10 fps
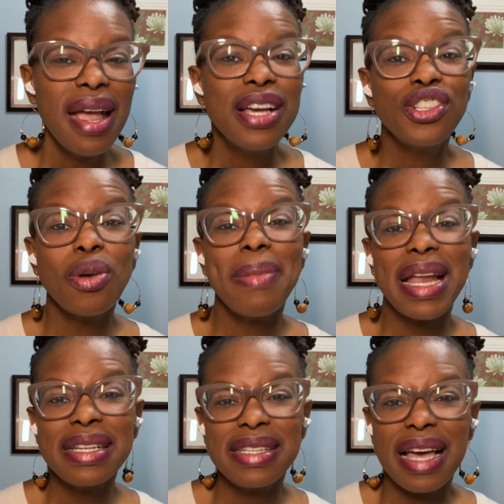So
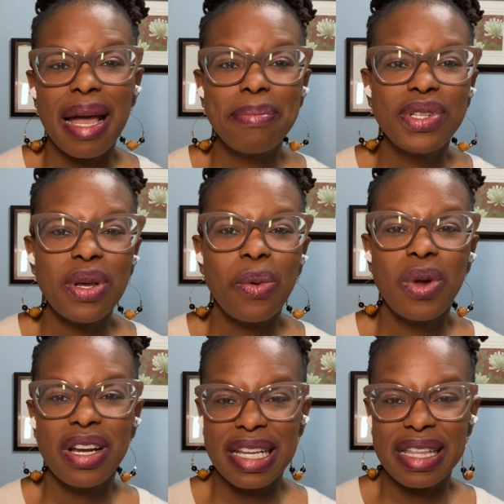many times, one
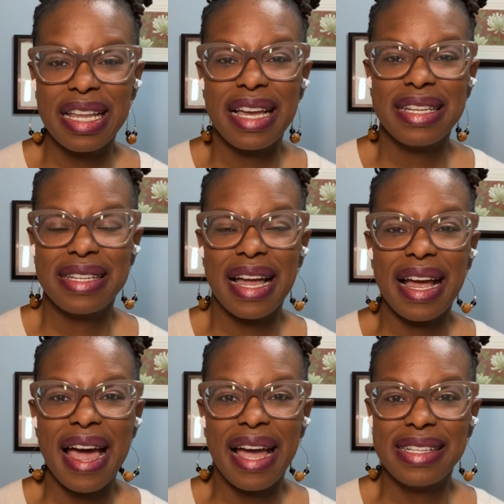of the things that
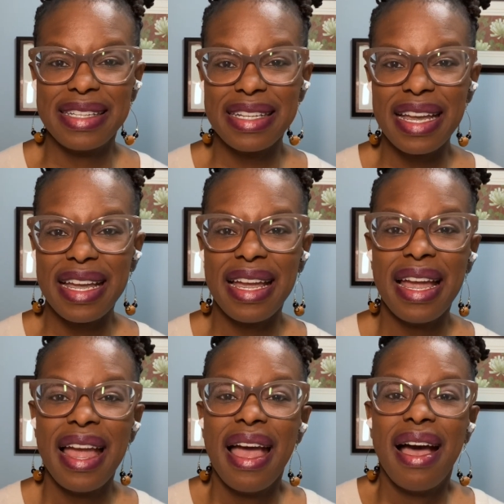I see
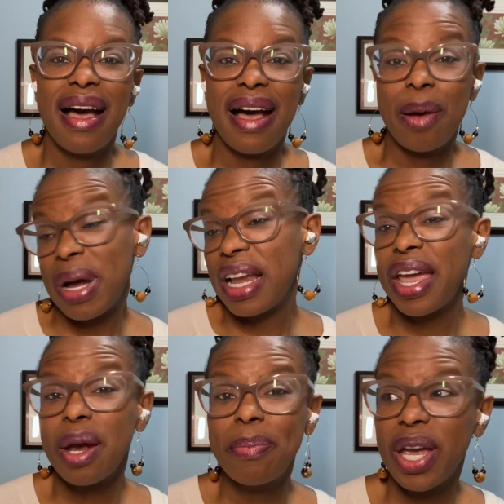and
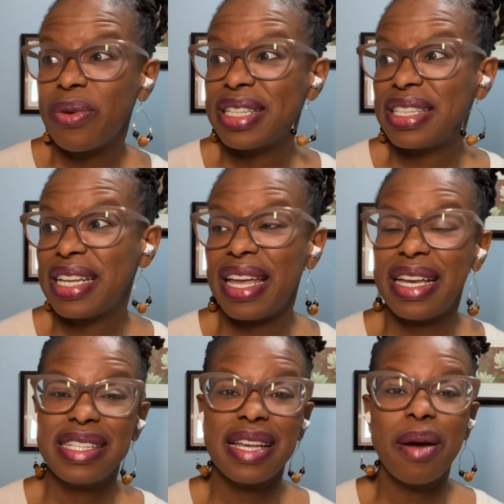hear parents say
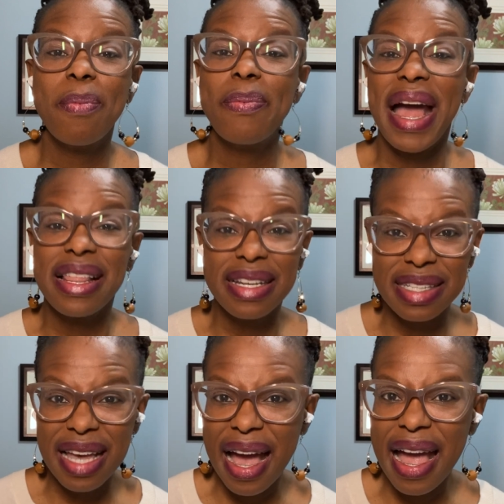is, by the
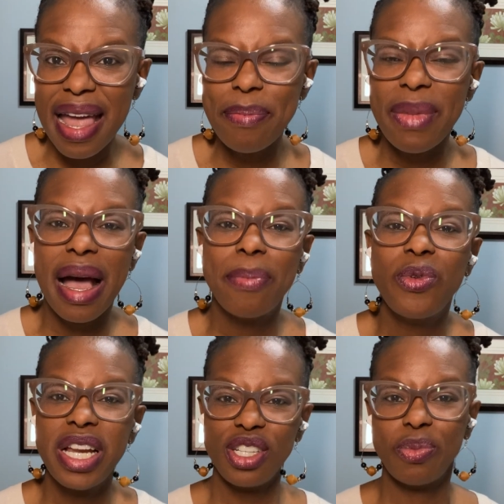time I'm
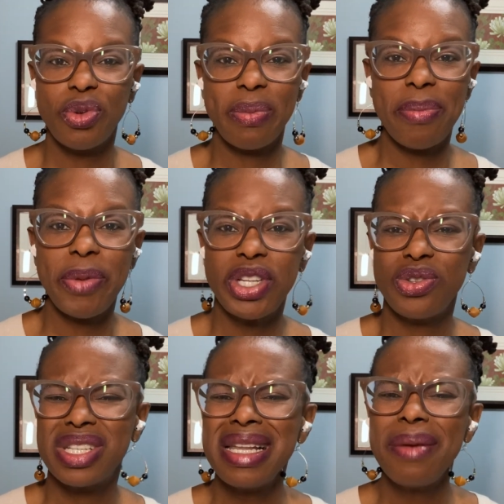ready to put my baby to
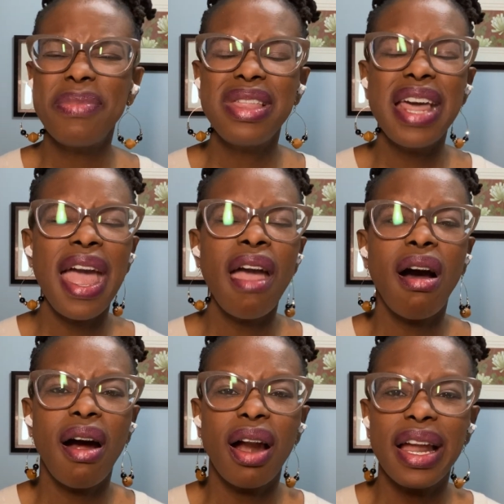sleep, they
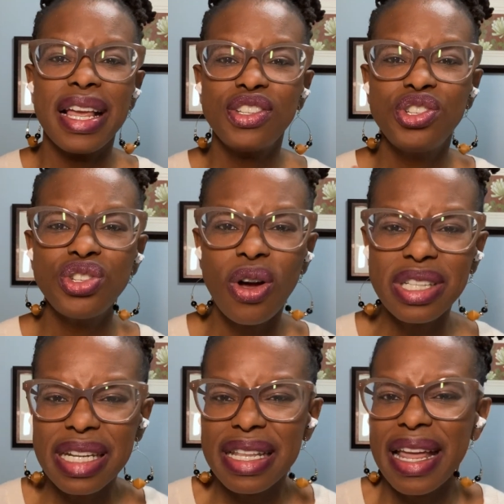are
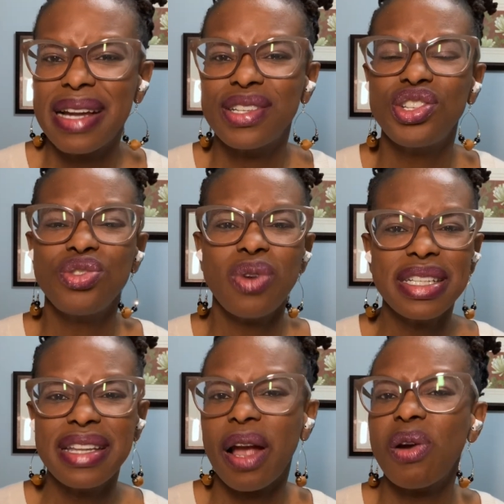exhausted, they're stressed,
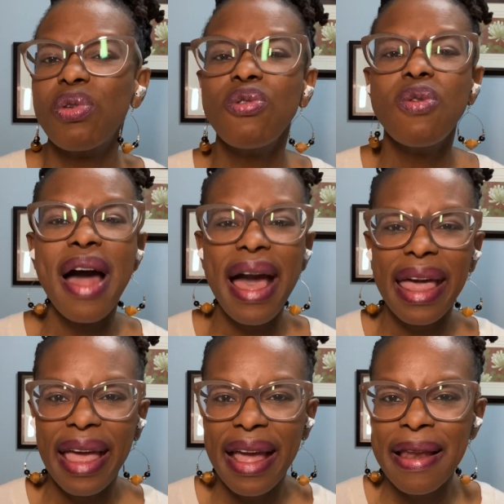they're
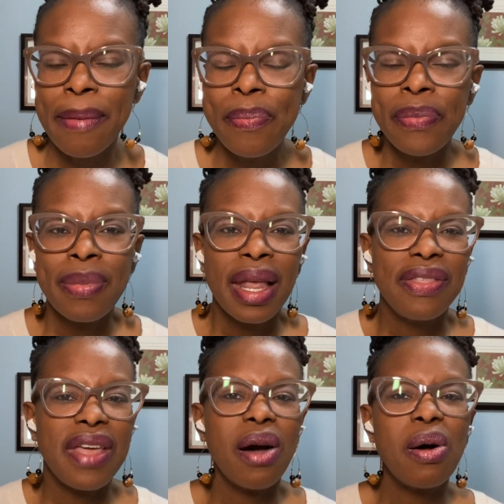crying,
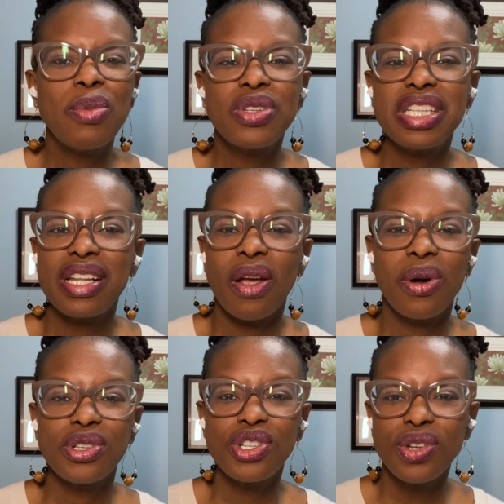they're almost
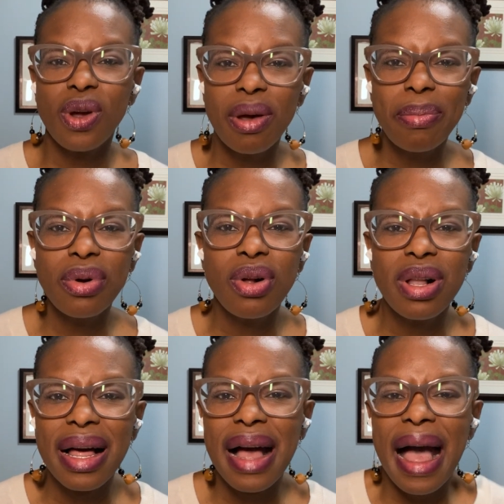
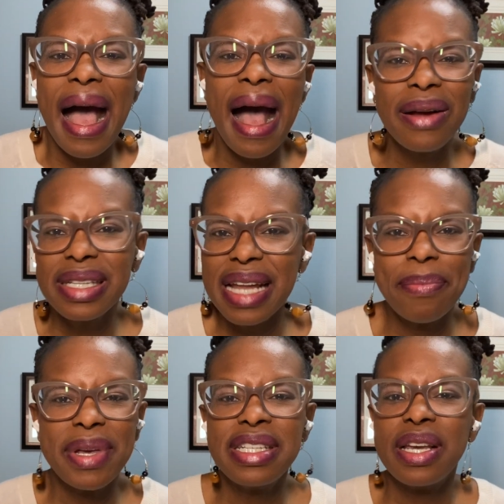inconsolable. How did I
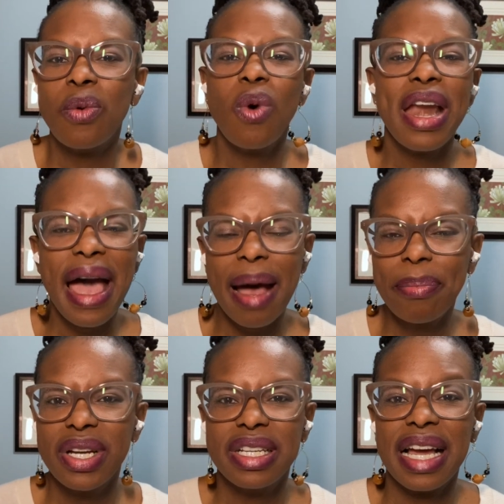miss it? What
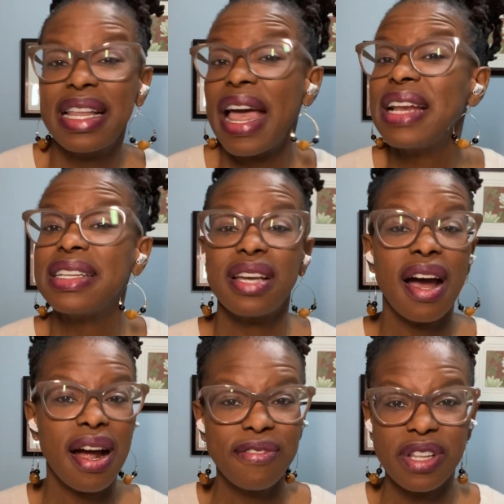happened? And then it's
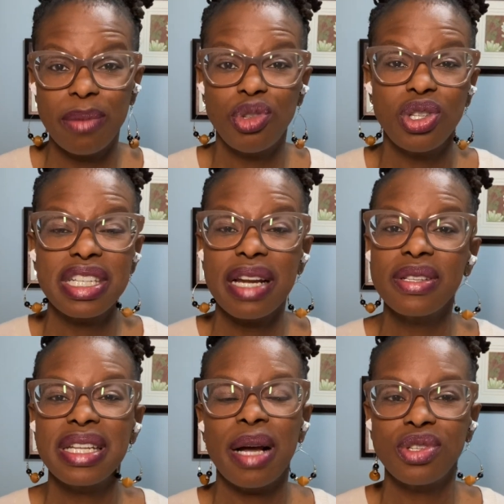hard for them to settle
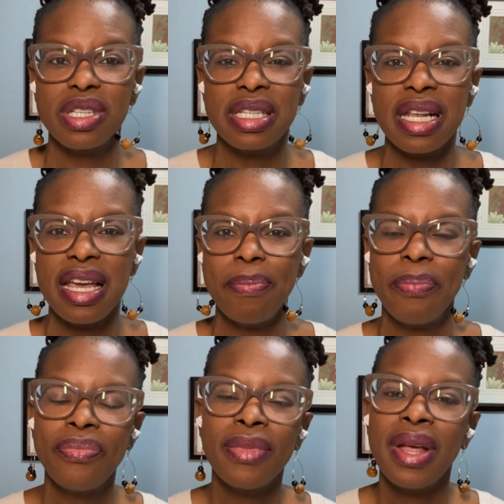down to sleep.
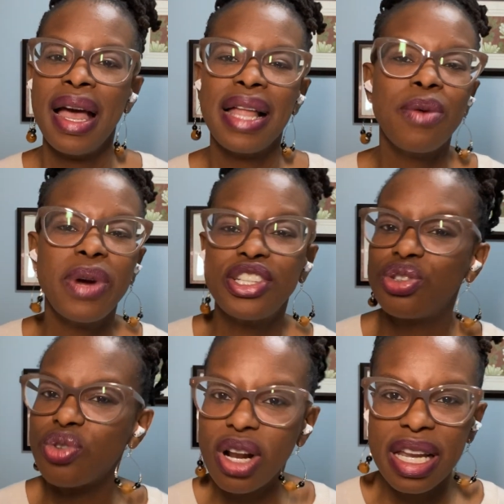And then we're
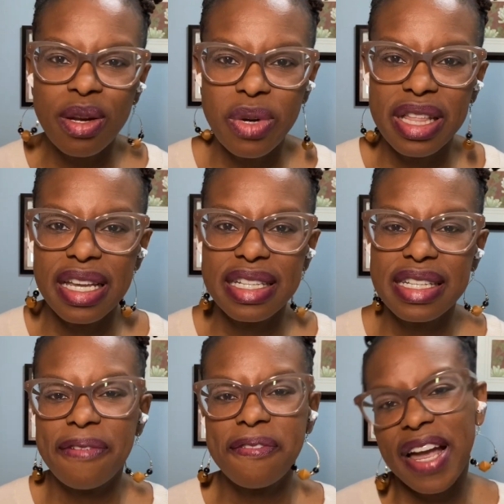struggling with this.
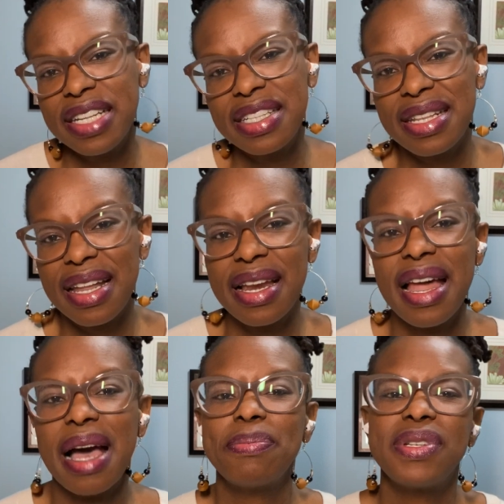They're fighting their
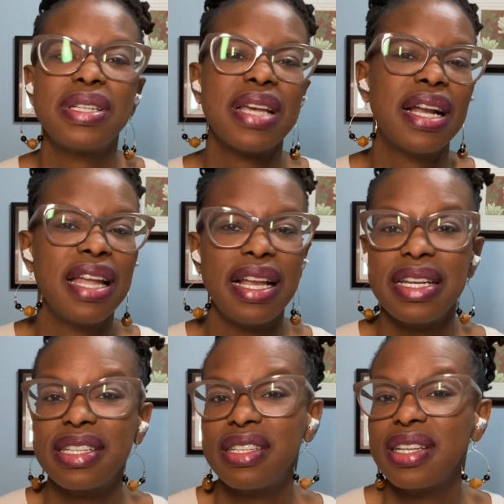naps. And then
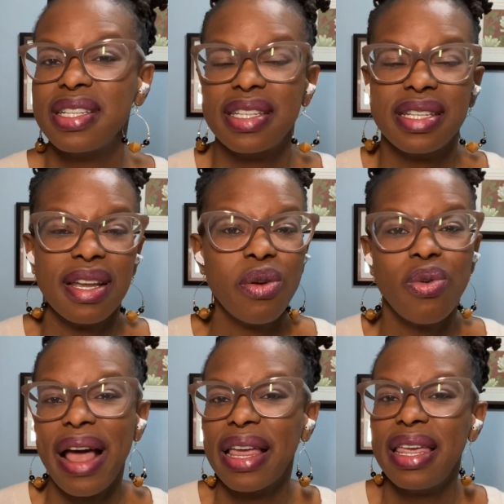it's this
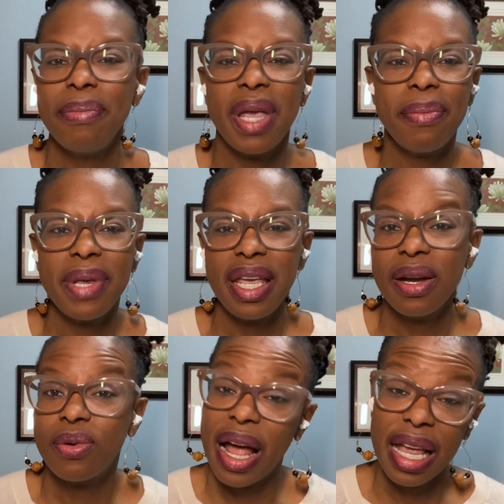cranky baby,
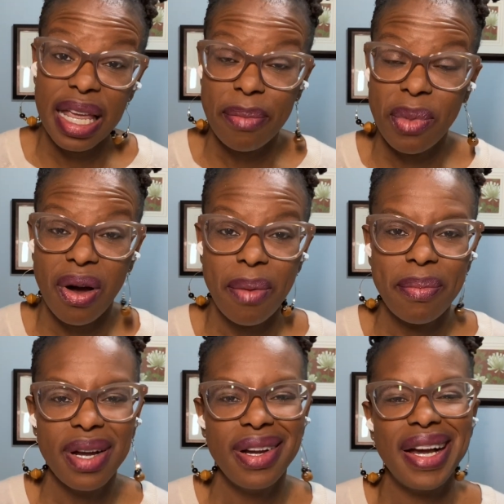cranky
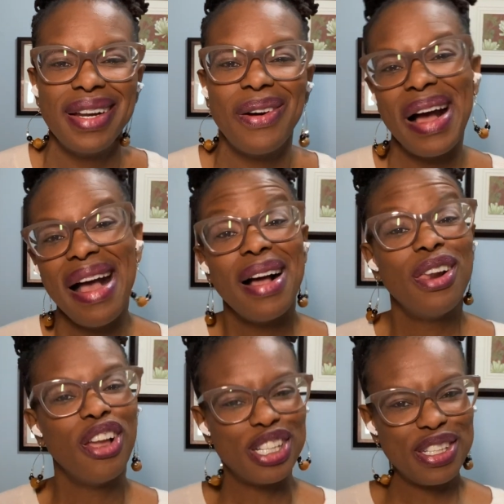mom, and
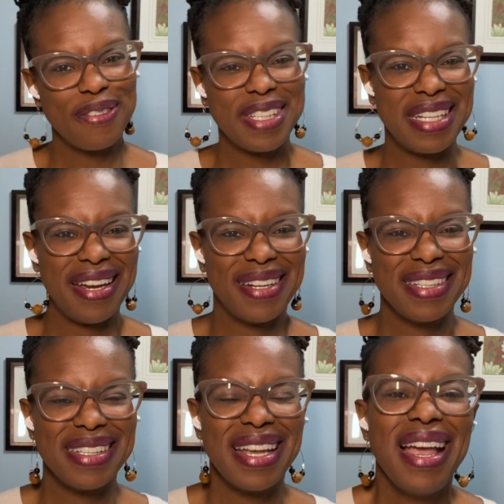lots of
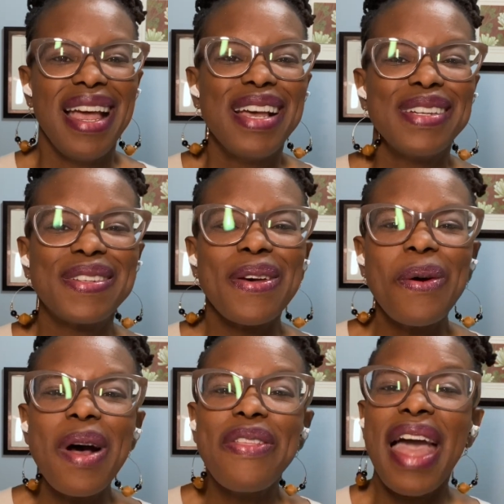tears.
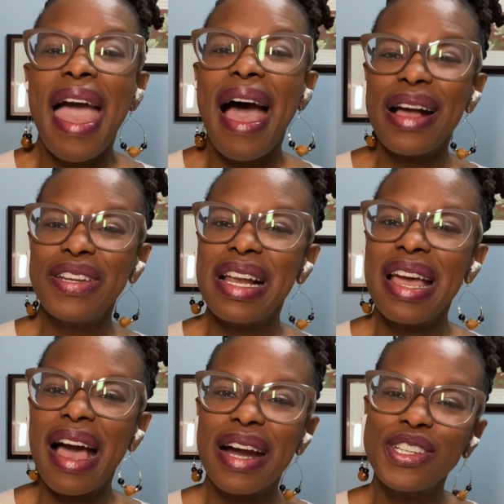So there actually
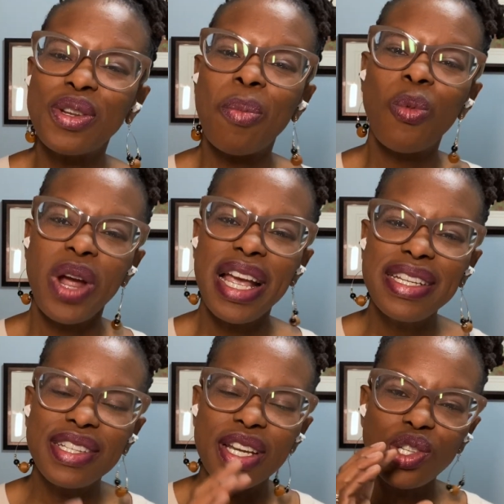are some
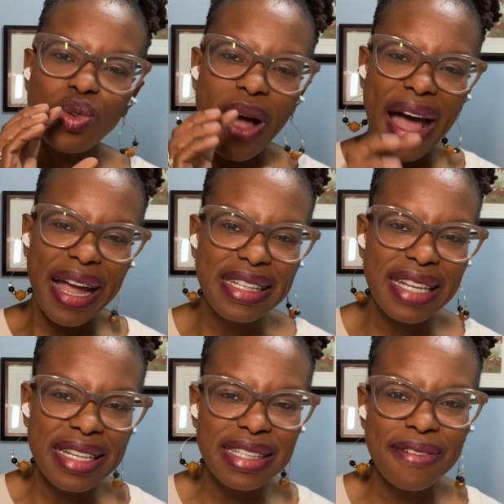ways to
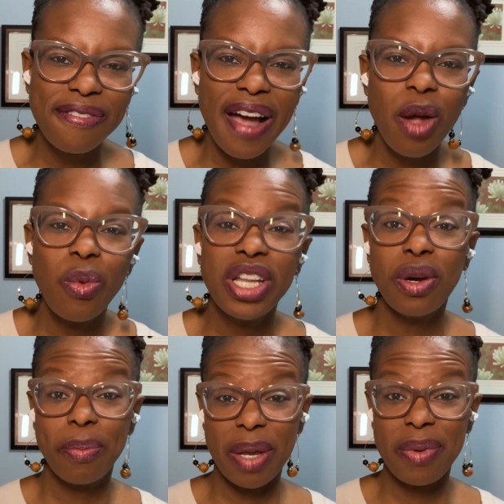identify when your
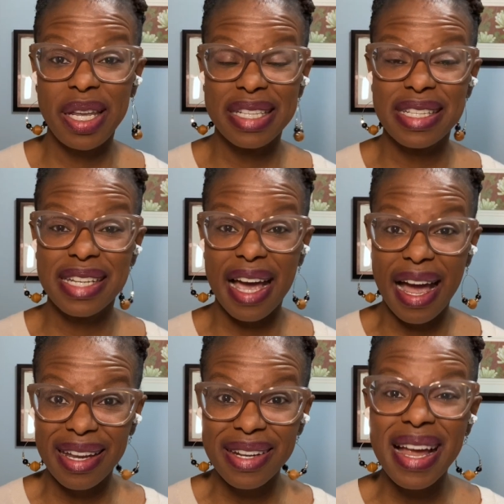baby is
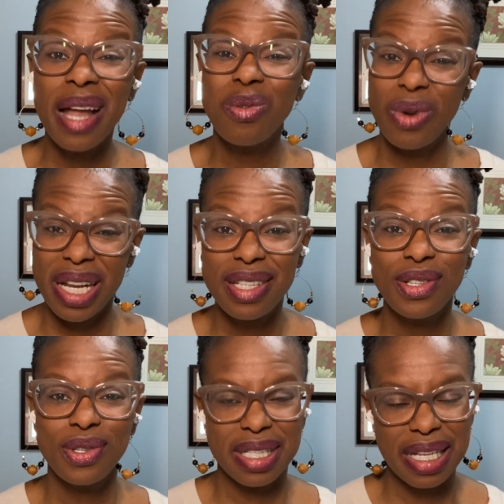tired and ready
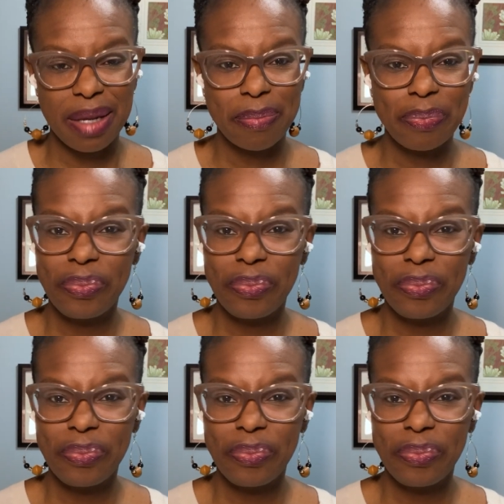to sleep.